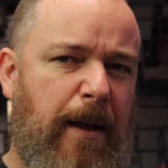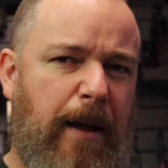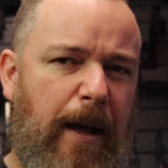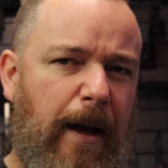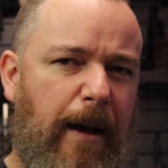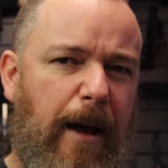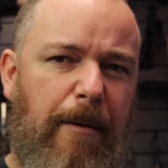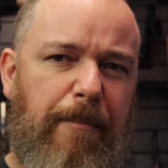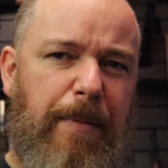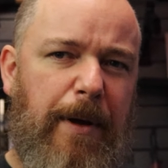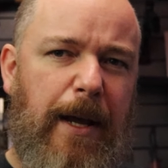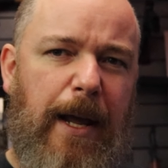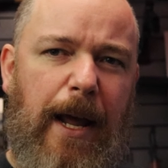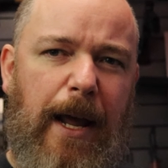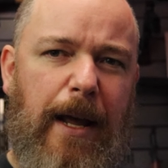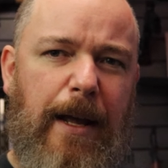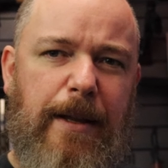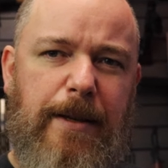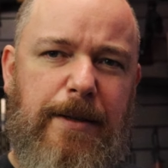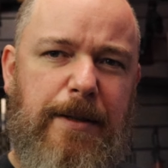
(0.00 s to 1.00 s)
I got big
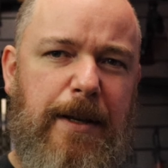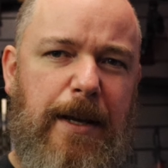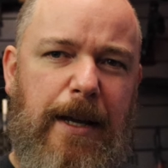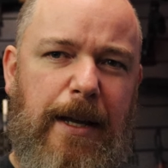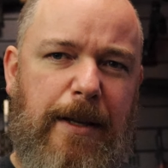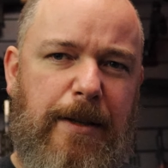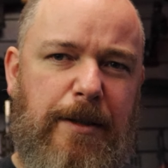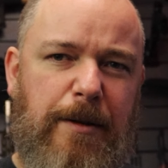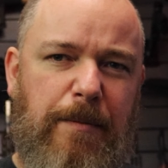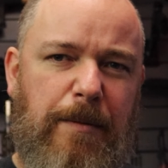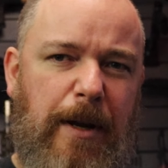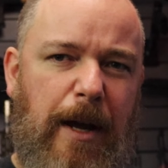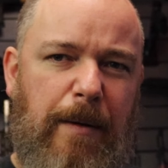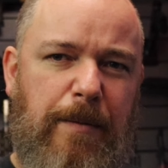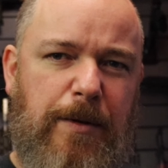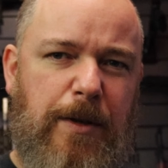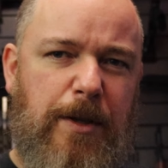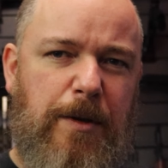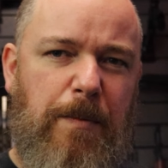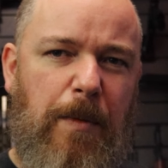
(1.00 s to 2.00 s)
hands, and
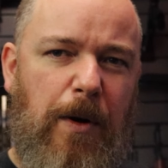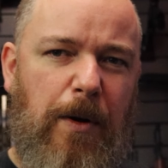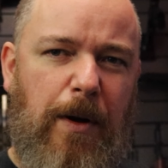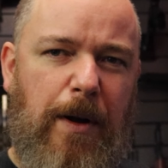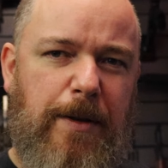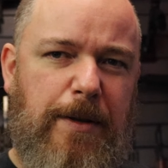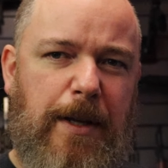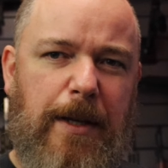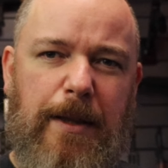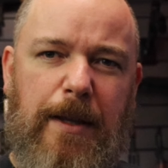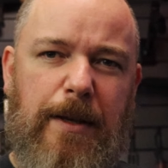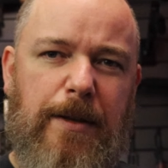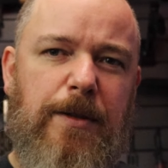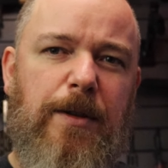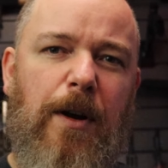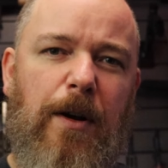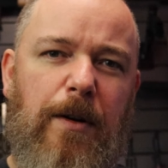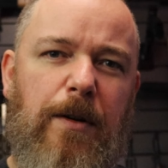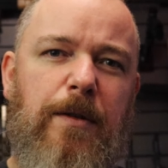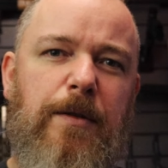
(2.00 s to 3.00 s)
sometimes small guns like
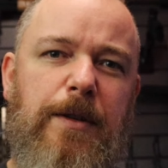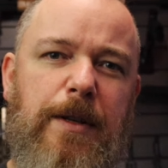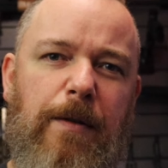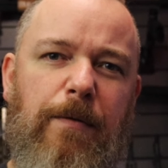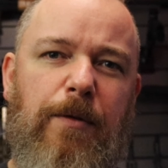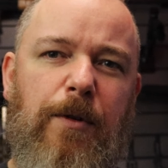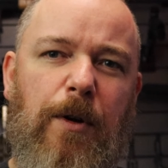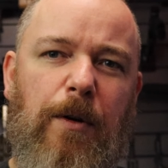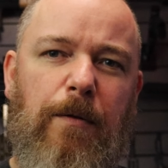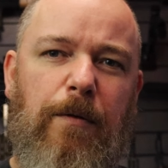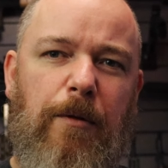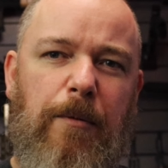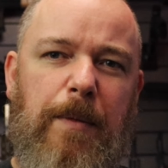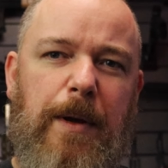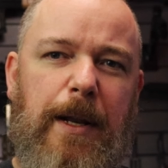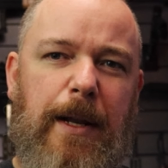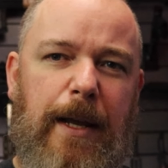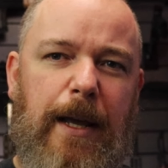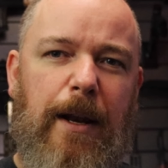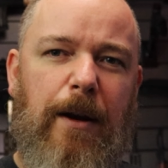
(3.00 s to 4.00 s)
this are difficult for
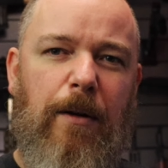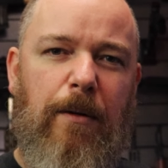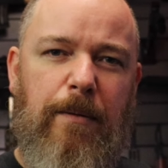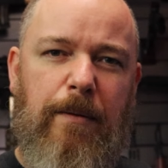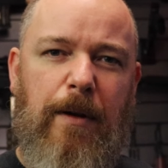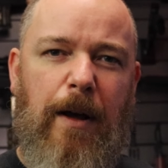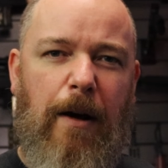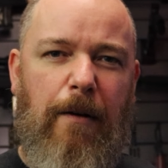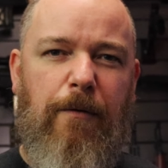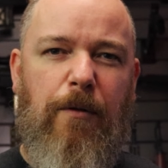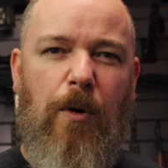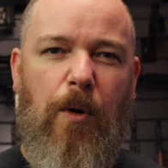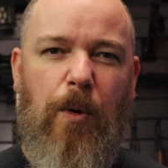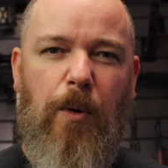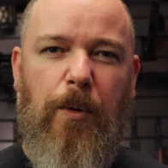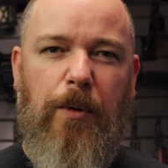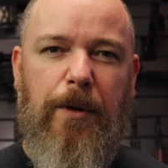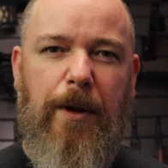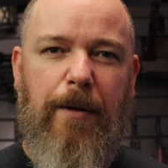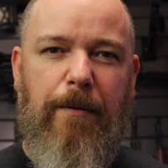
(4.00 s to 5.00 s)
me to get a full
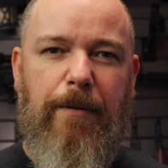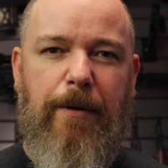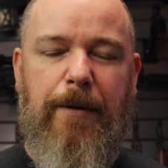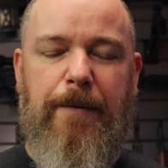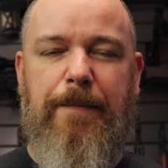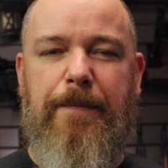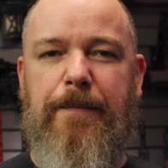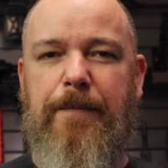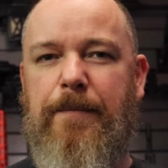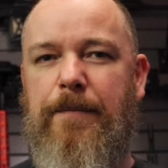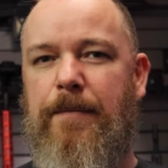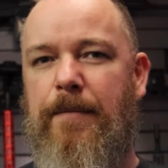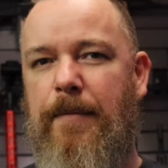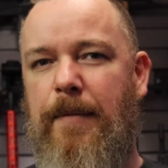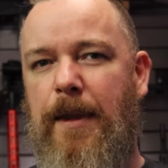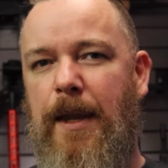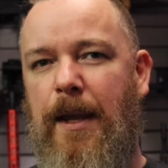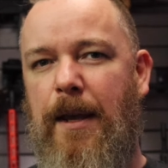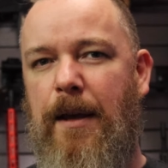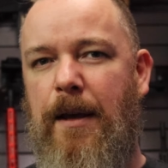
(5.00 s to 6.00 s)
hold of.
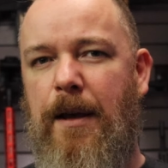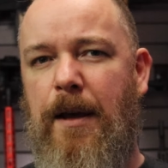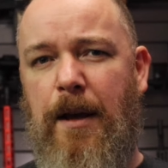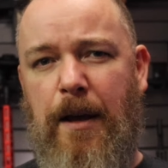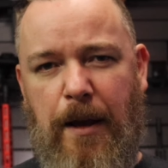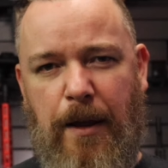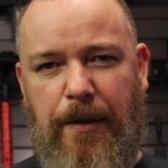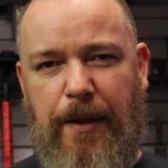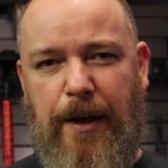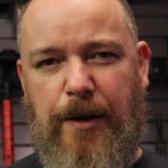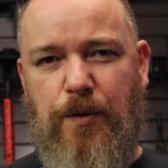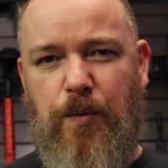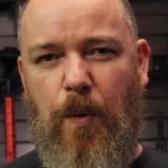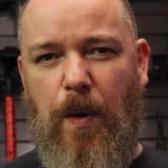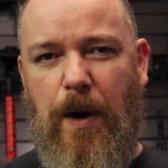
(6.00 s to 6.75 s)
Thanks for